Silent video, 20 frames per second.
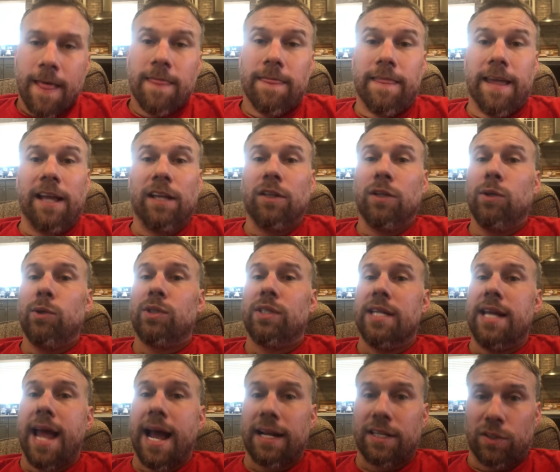They lose
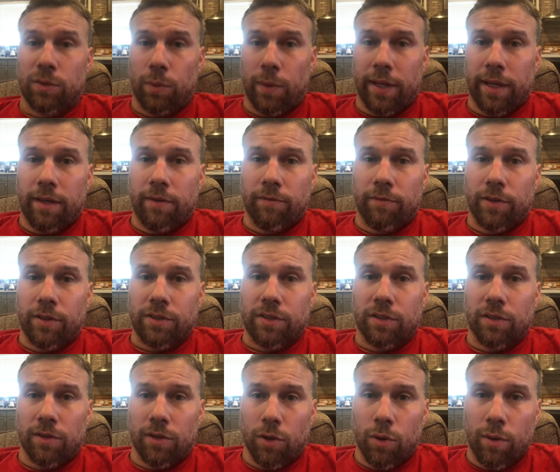next week
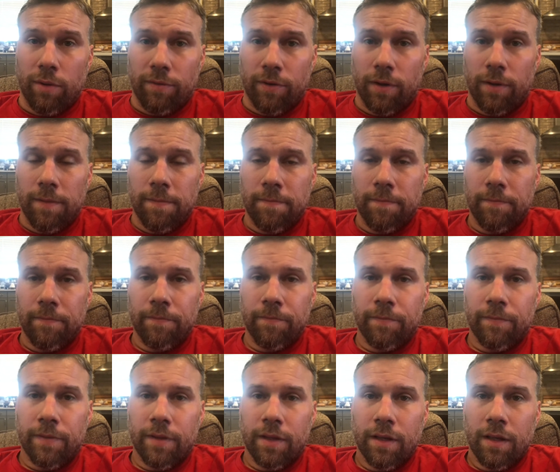versus Louisville
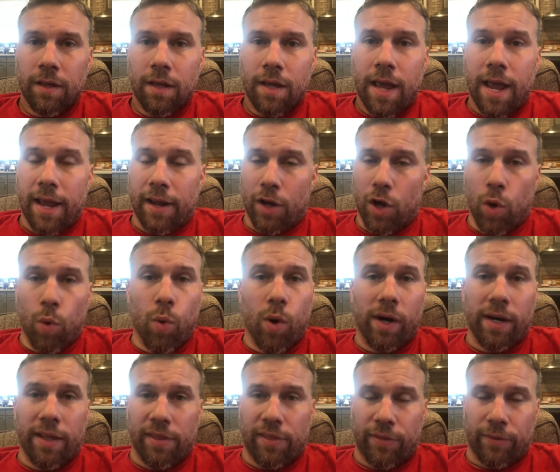and go
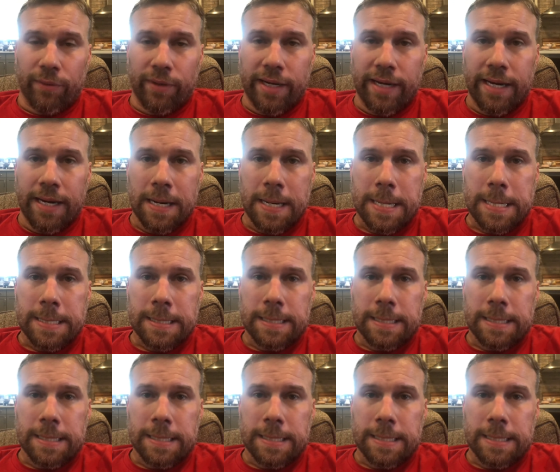one and three.